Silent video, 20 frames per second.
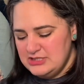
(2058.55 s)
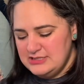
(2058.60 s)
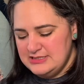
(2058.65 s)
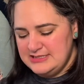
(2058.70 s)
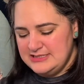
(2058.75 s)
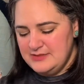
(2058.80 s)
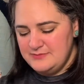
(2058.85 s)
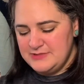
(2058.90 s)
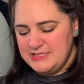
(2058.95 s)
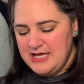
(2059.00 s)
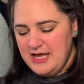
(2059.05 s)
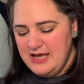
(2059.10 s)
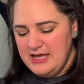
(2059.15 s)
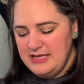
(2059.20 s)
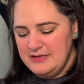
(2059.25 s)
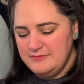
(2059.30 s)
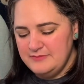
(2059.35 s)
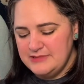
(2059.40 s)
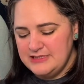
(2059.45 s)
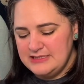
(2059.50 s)

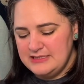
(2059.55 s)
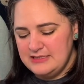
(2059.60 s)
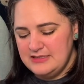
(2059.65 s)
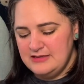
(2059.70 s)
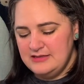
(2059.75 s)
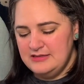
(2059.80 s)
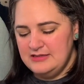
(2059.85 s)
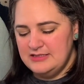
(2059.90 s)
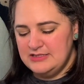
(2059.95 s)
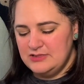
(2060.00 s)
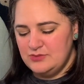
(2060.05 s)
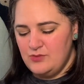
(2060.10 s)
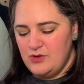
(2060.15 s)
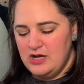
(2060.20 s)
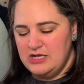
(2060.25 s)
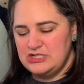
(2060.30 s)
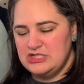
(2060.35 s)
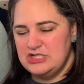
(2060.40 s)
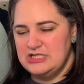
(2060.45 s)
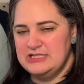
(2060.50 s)
sometimes the
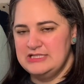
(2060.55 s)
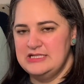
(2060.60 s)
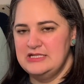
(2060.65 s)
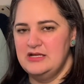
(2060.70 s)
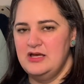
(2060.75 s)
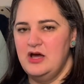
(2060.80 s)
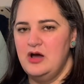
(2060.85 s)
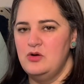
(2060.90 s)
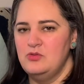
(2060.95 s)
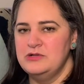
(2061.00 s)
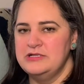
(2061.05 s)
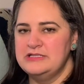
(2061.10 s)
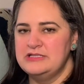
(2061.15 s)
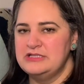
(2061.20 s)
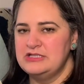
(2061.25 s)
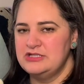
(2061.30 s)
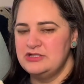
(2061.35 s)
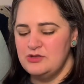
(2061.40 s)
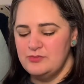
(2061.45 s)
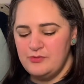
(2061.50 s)
swatch isn't always
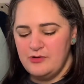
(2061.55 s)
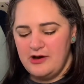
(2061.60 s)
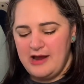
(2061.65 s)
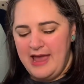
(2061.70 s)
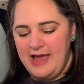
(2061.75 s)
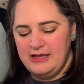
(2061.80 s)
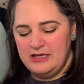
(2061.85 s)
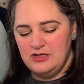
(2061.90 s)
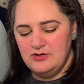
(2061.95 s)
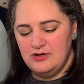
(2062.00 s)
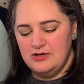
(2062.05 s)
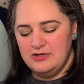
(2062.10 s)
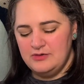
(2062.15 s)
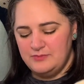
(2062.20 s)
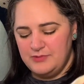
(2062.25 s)
super accurate,